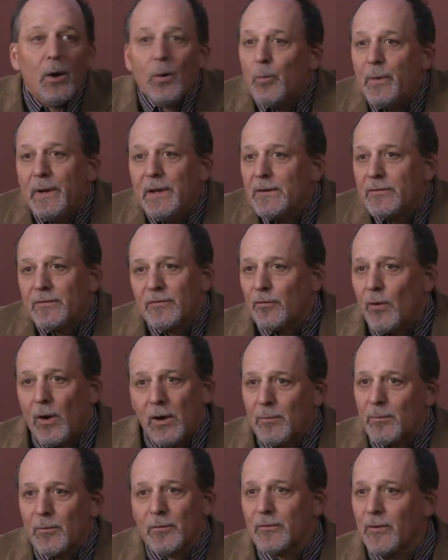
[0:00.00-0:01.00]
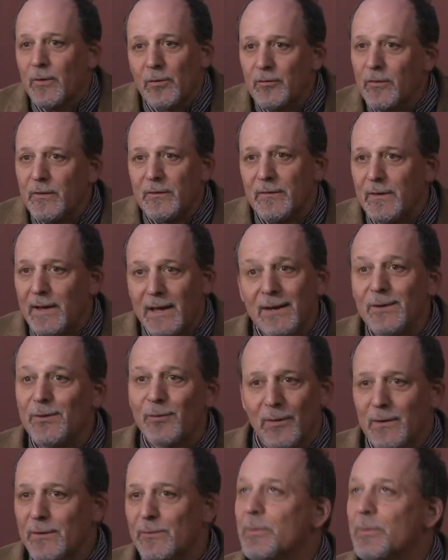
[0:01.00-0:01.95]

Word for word: We astronomers are just ignorant.